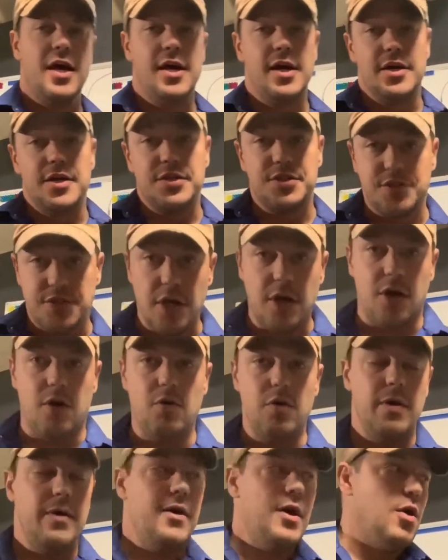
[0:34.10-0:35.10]

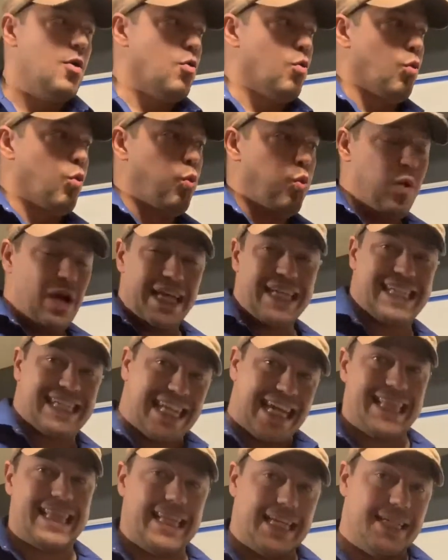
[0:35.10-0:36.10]
So we
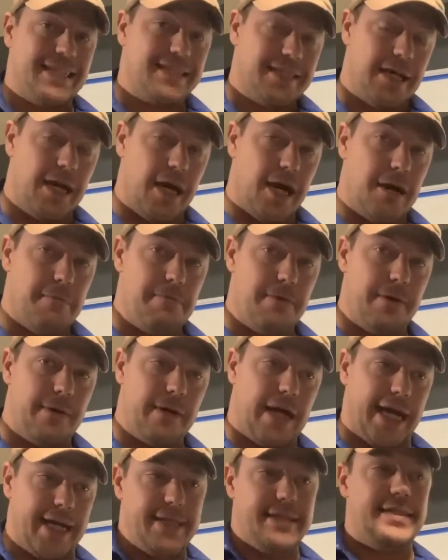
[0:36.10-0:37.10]
set this up
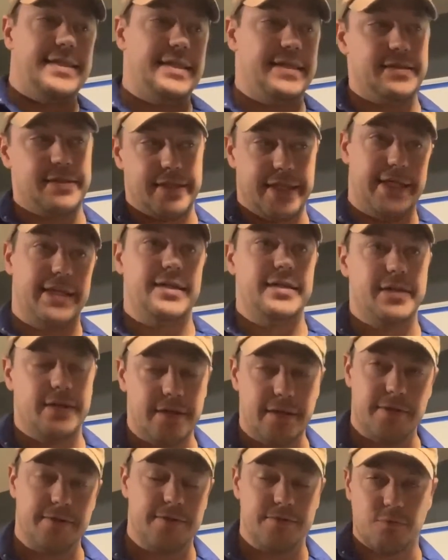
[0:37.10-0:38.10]
ideally
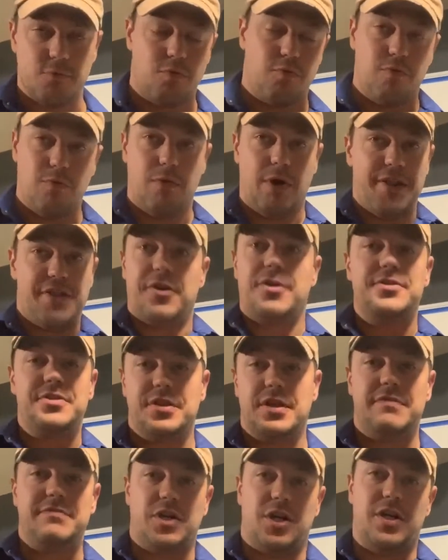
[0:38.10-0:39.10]
with
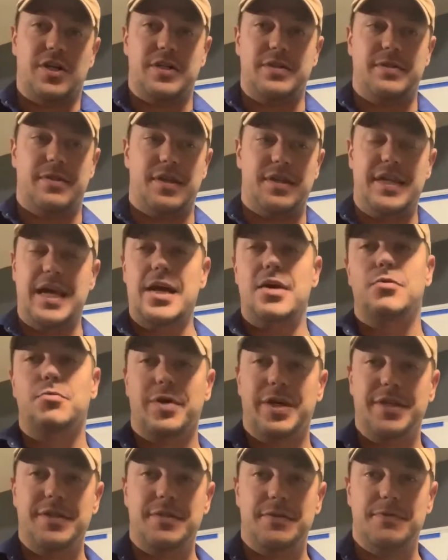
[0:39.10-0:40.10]
ourselves on the
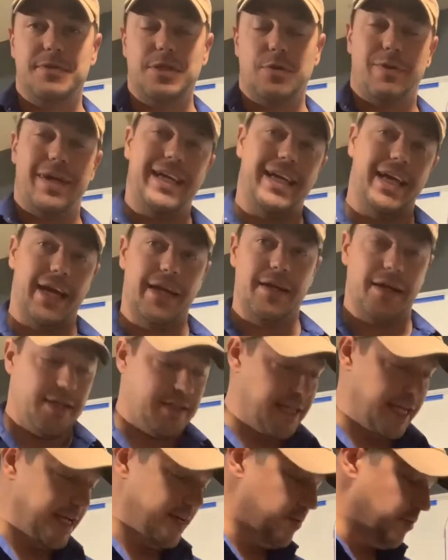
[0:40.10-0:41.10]
downwind, so we get a
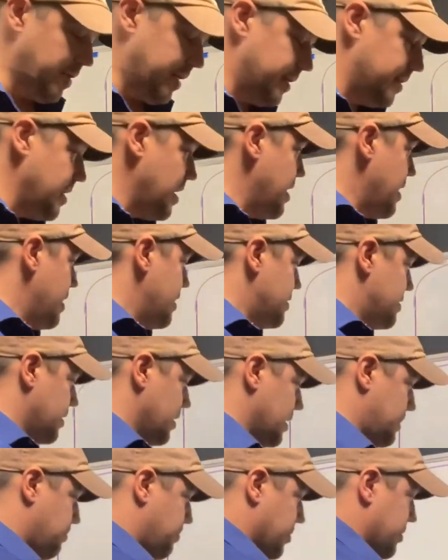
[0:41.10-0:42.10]
tailwind. So
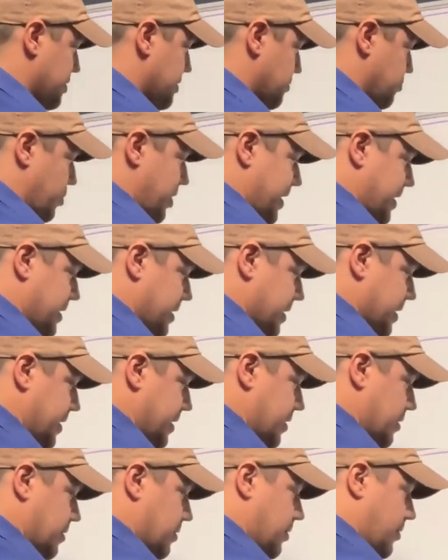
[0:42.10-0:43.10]
let's put some wind in
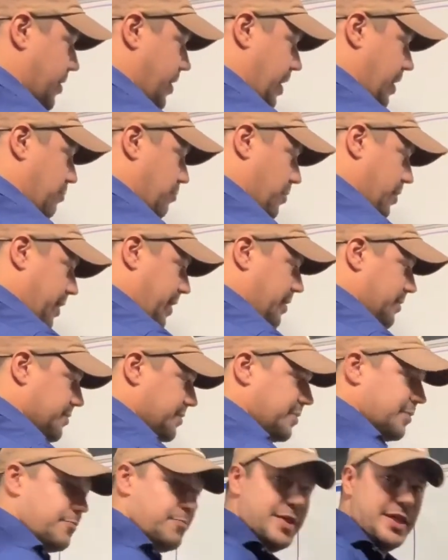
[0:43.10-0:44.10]
here. Okay, well, here's
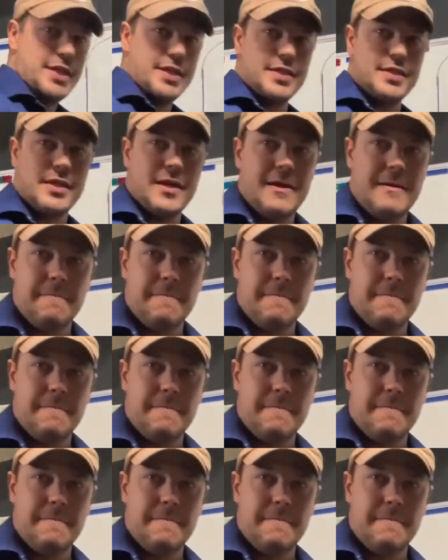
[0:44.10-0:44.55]
the wind.